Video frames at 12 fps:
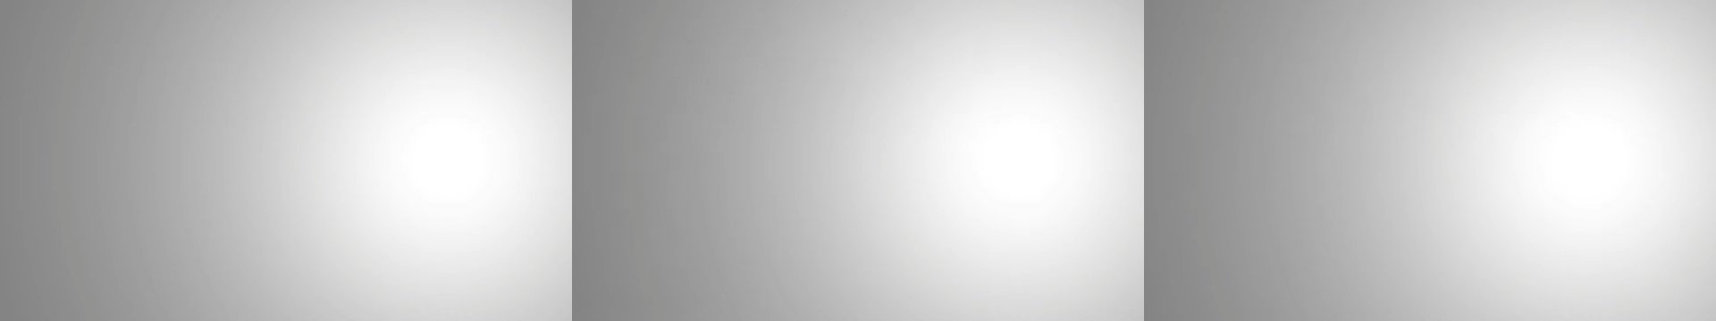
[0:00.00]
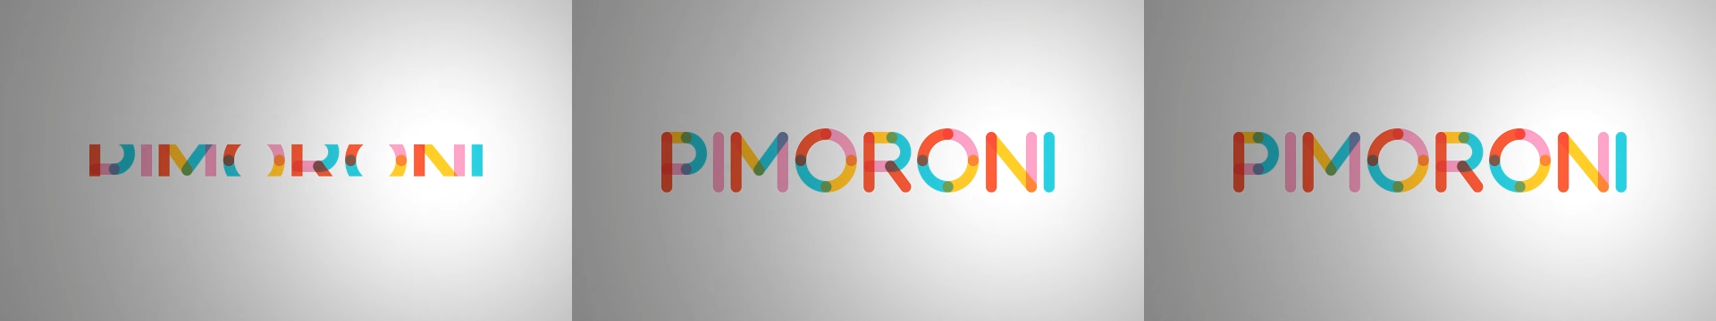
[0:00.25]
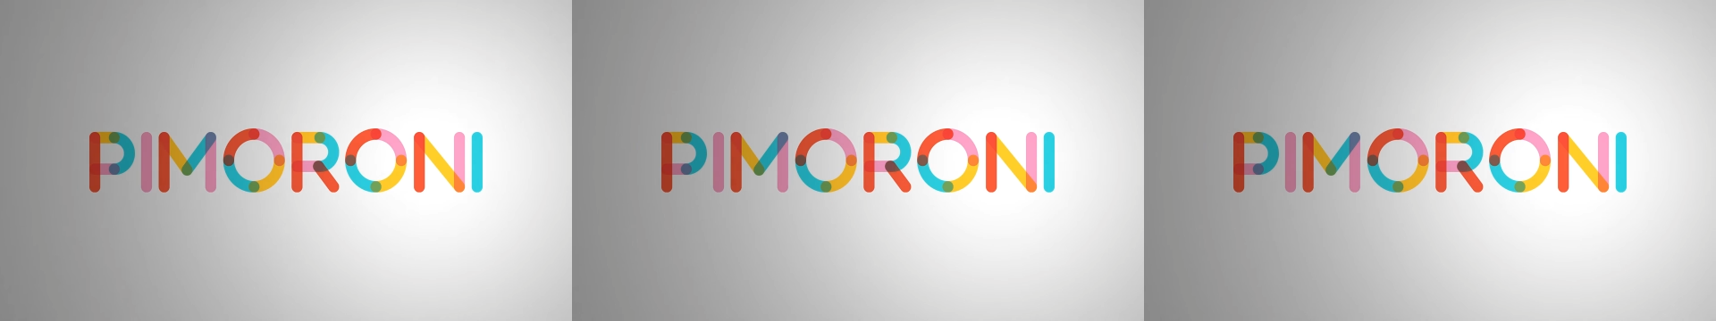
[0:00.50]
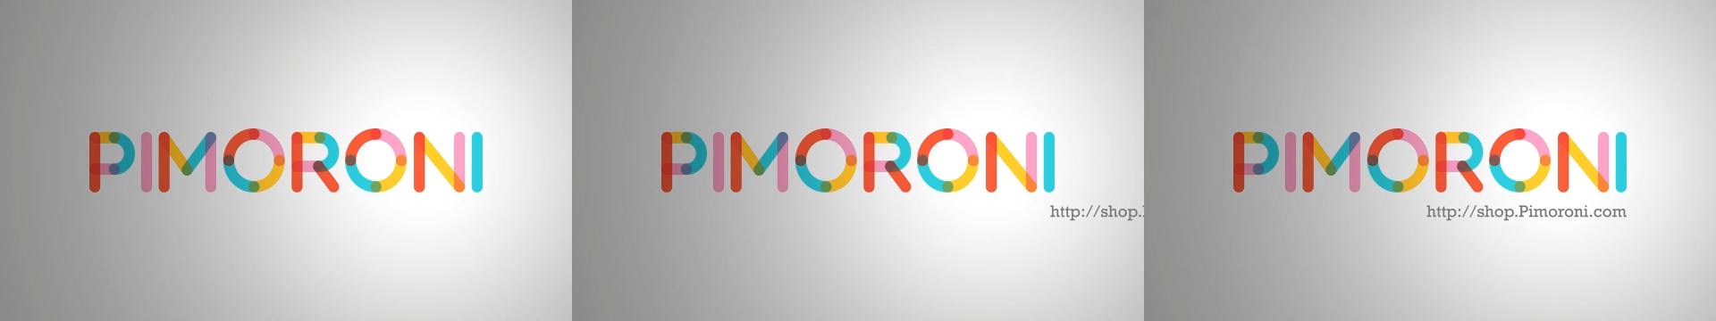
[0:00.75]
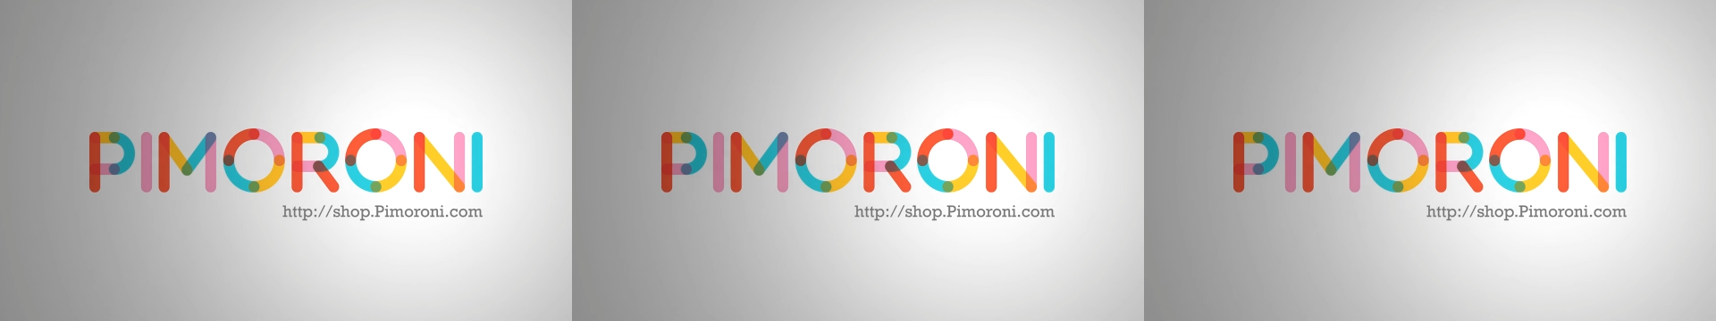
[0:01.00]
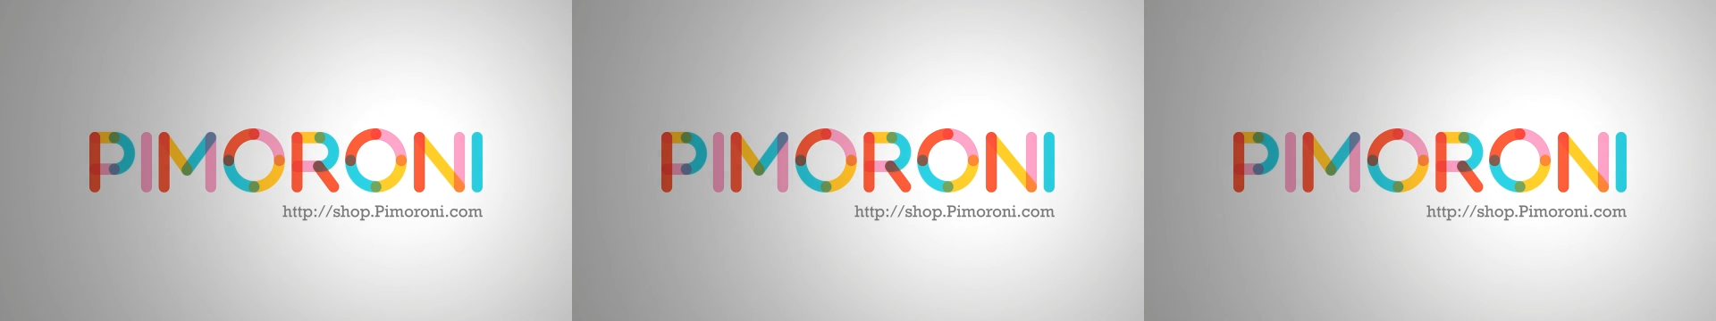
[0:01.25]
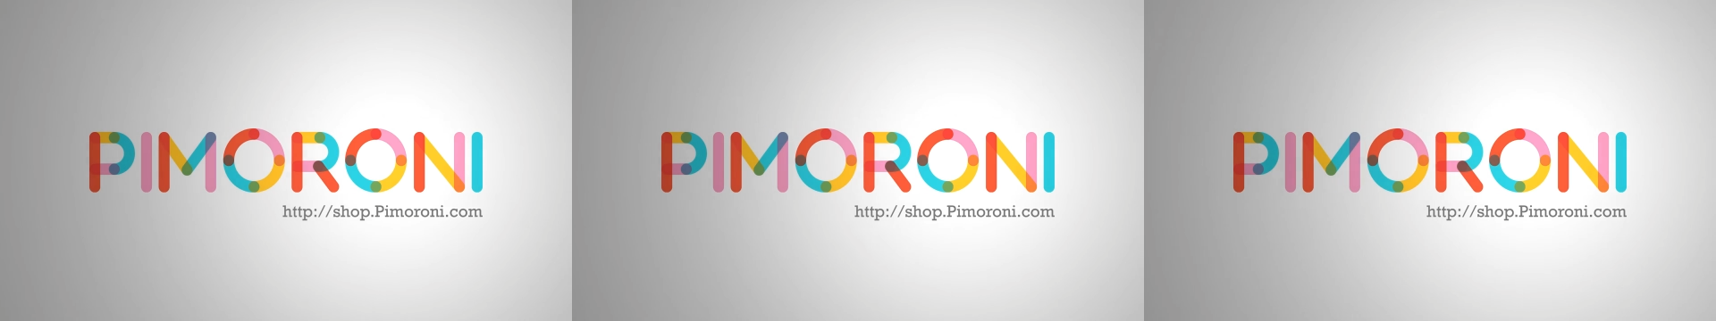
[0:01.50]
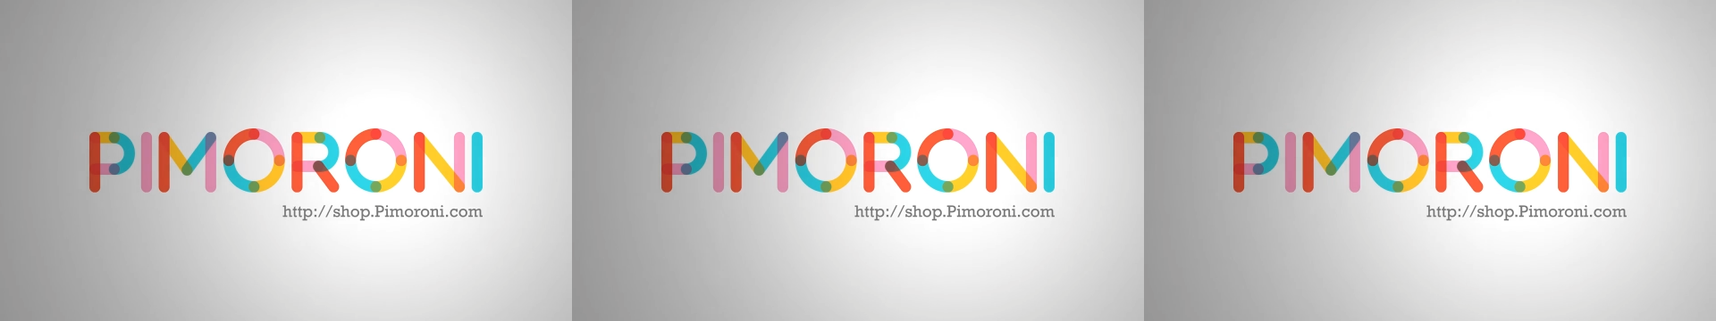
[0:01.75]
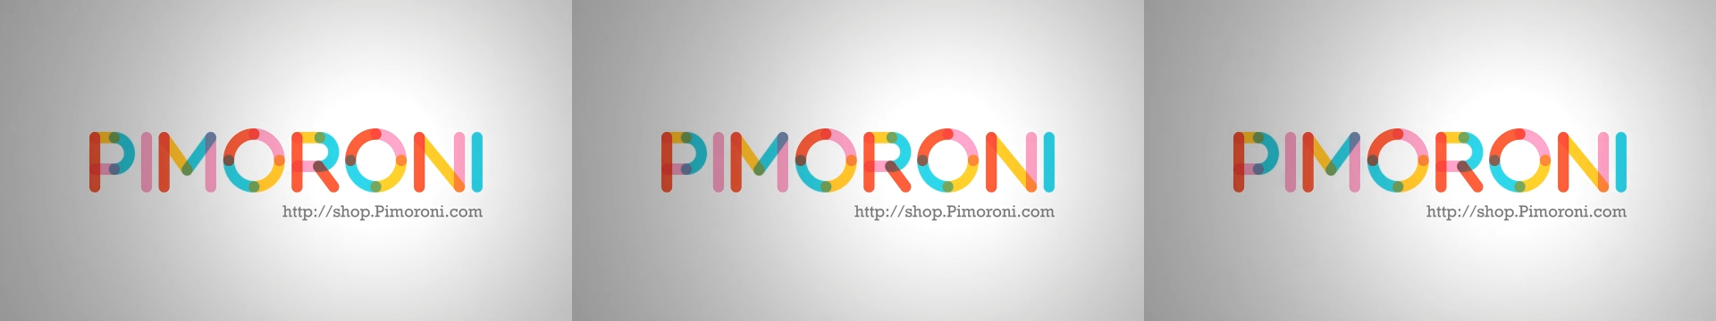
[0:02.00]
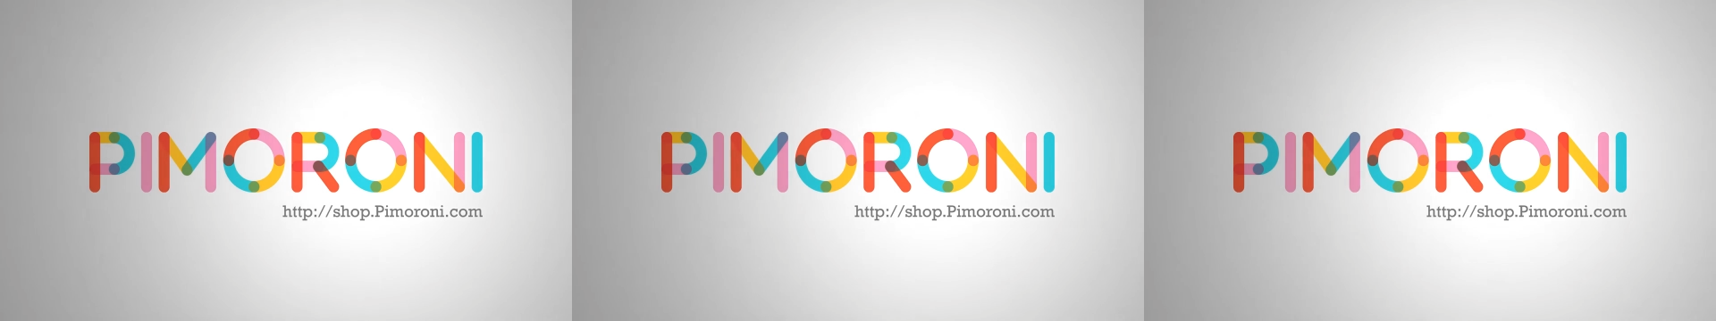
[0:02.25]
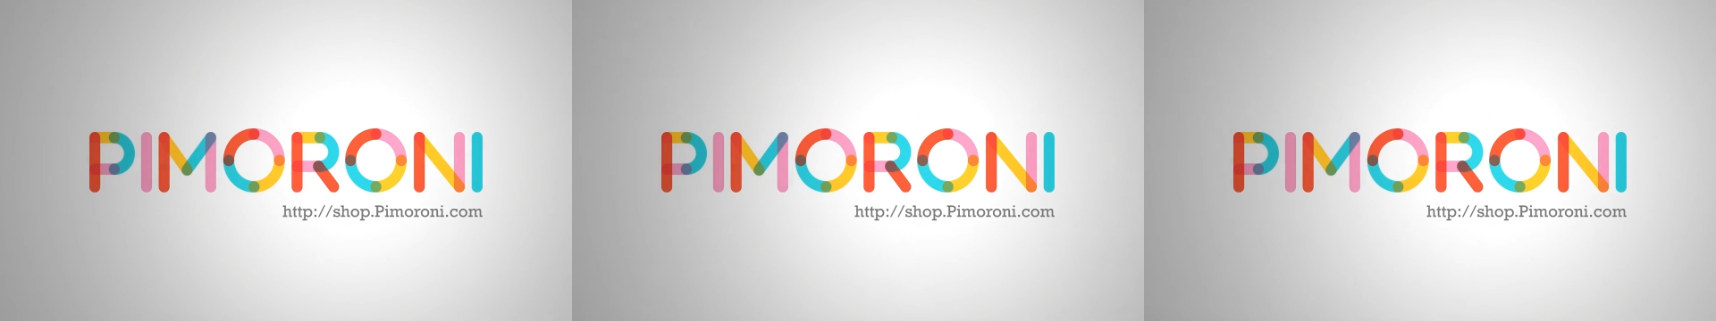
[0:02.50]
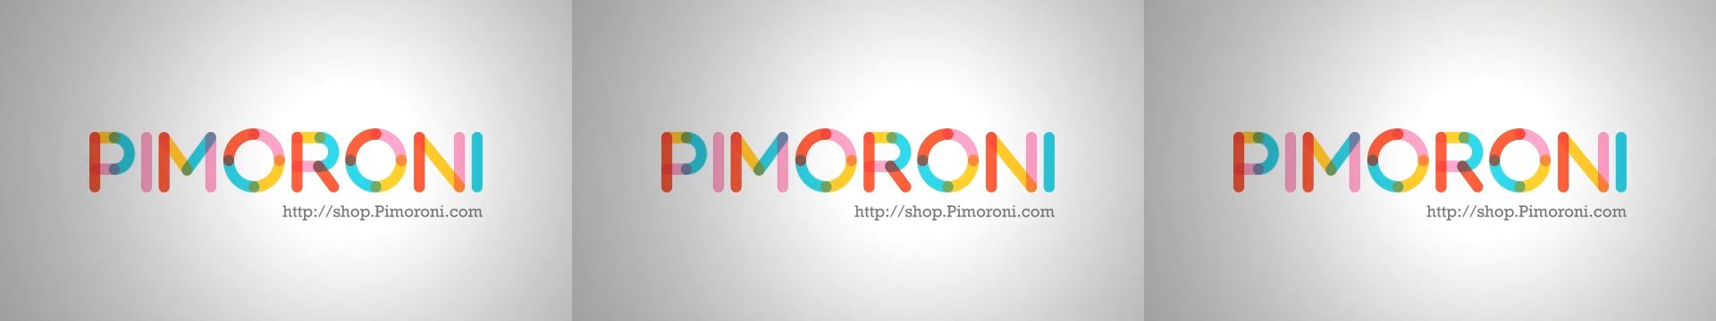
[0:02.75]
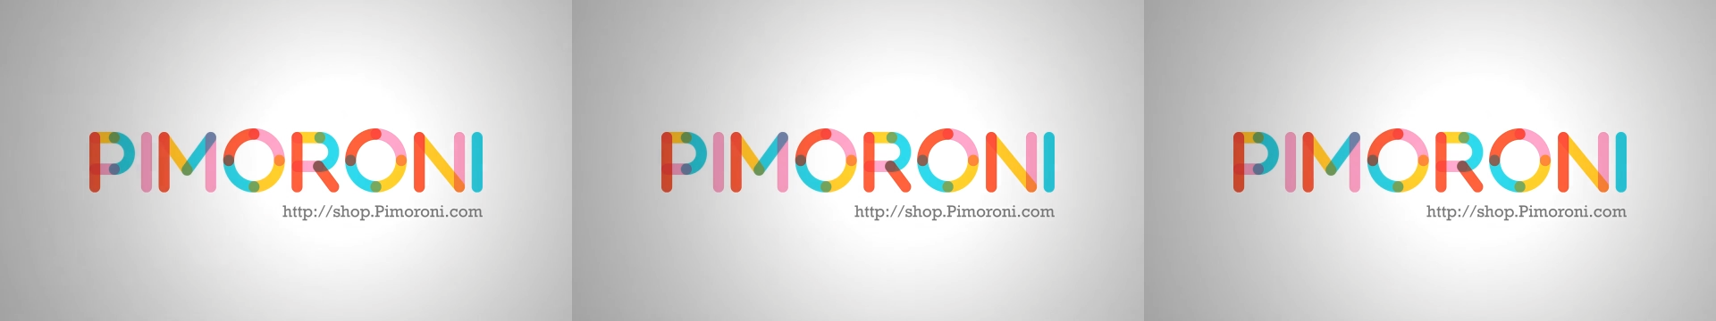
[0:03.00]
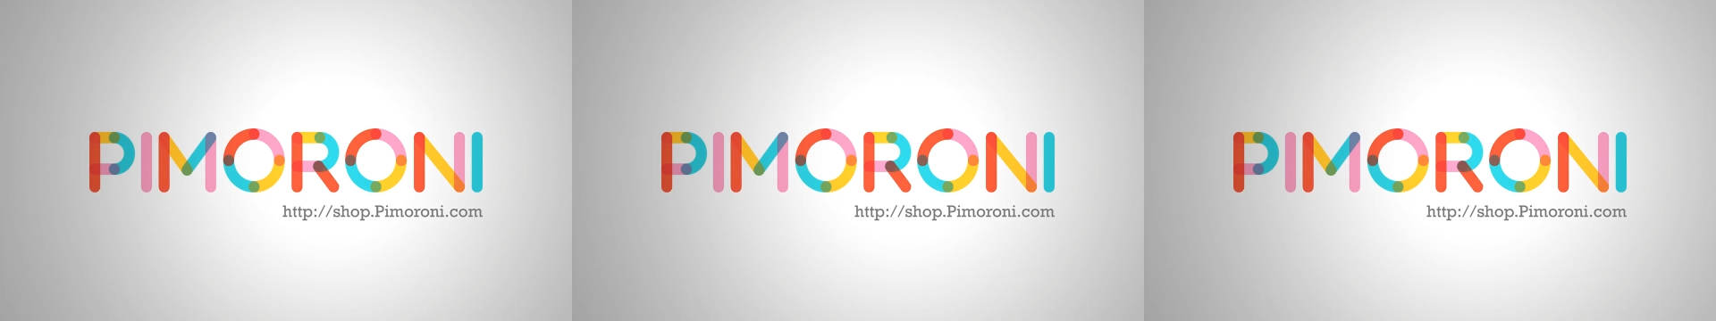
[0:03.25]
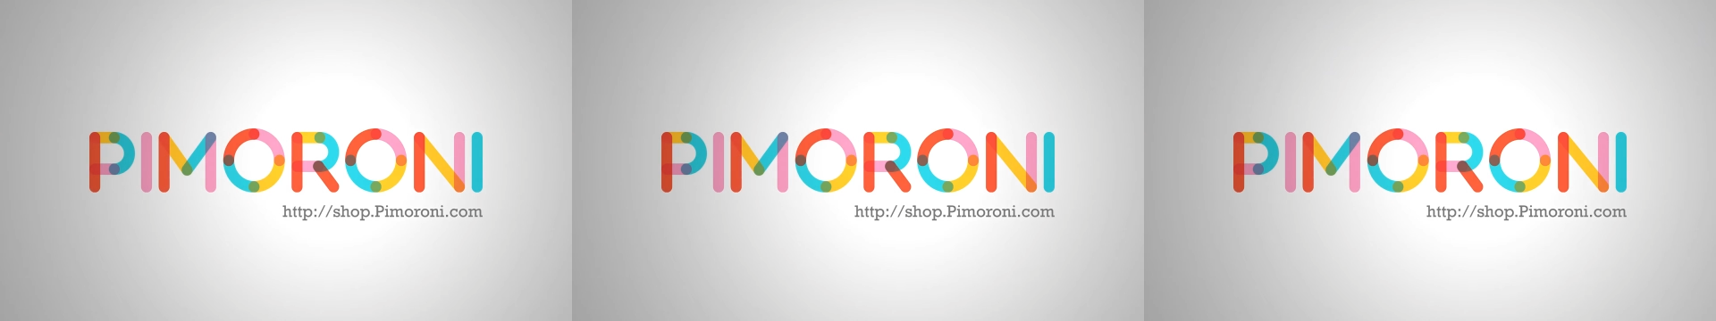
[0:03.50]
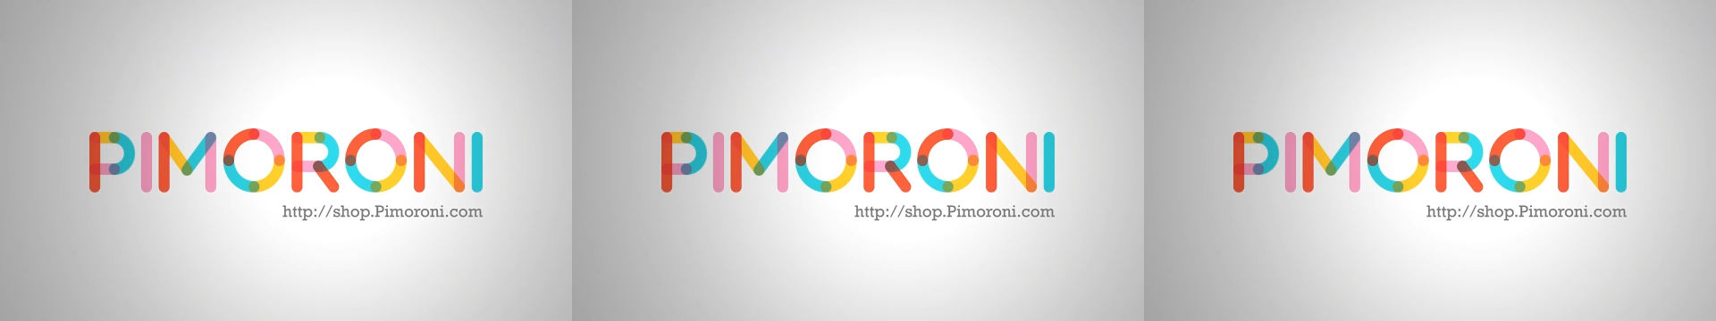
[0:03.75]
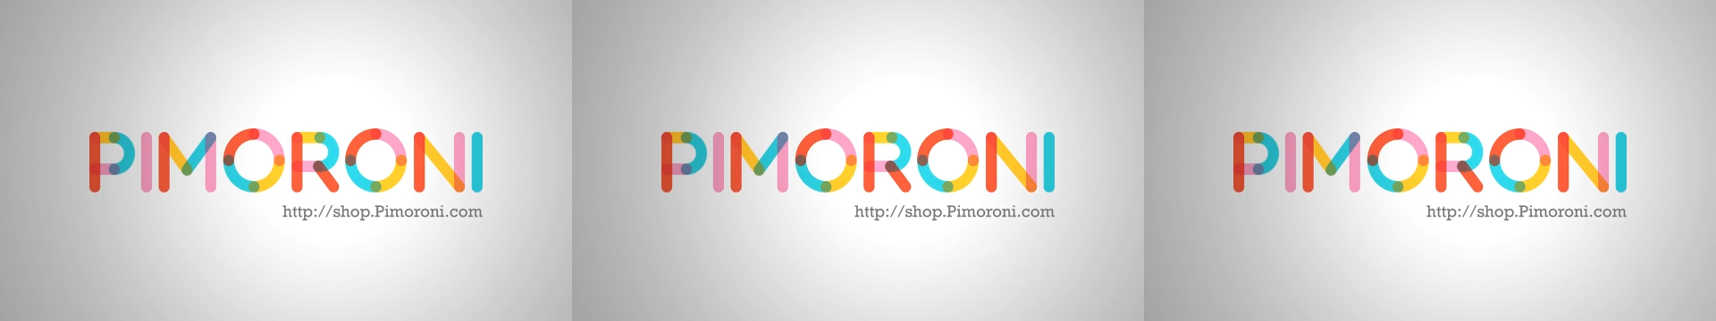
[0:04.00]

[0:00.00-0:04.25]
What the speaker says: No face is visible, so there are no lips to read.